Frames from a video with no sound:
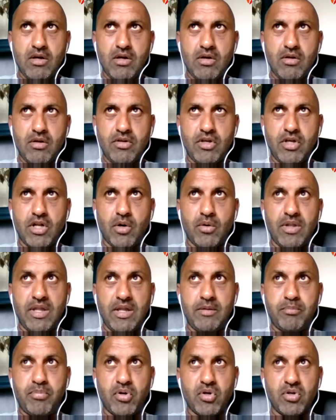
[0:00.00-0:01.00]

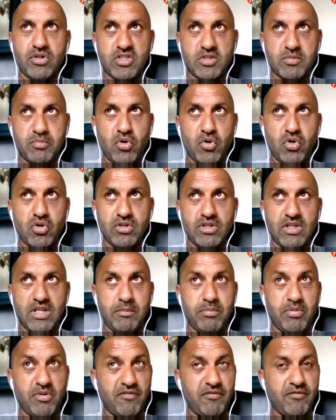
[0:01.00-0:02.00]
they'd
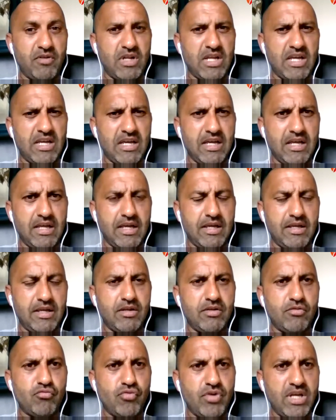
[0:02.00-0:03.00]
put
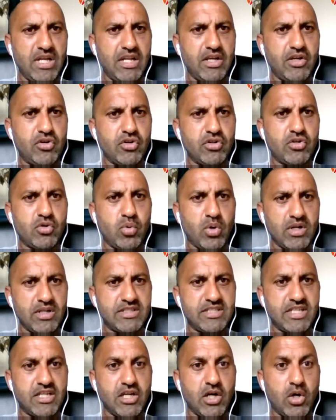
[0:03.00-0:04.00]
really good
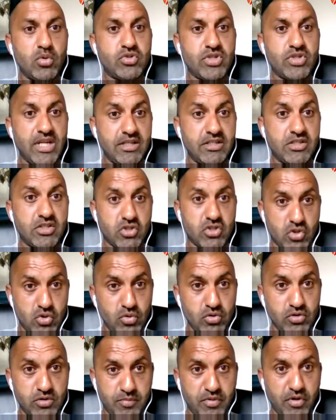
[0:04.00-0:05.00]
quality coaching into
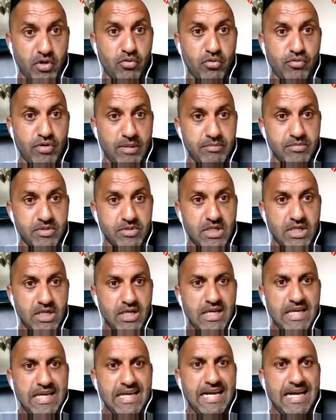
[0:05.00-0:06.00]
schools programs.
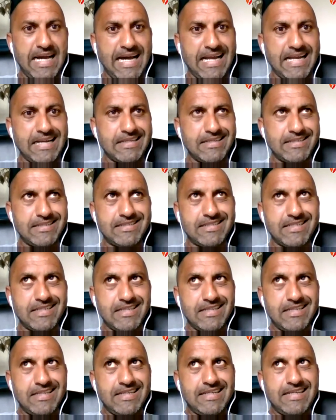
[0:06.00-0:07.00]
And
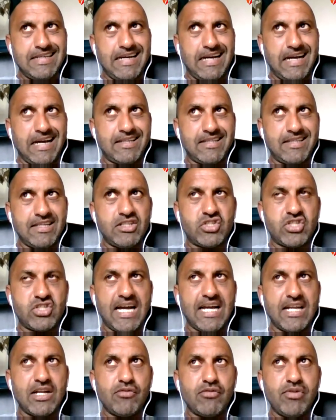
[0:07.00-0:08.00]
I think
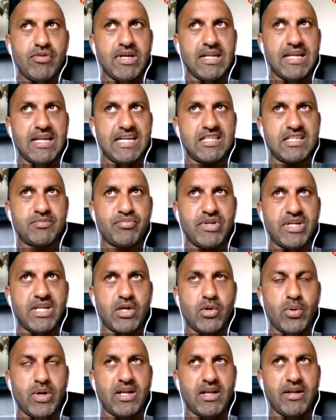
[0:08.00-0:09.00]
China realized pretty
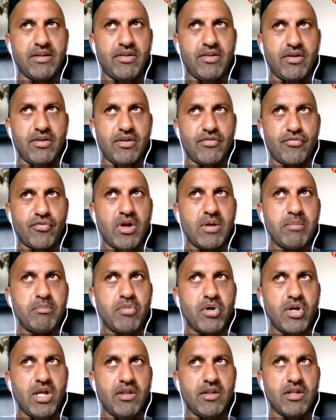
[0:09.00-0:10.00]
quickly that throwing
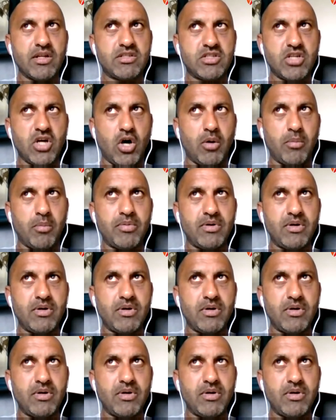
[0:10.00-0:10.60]
money at the top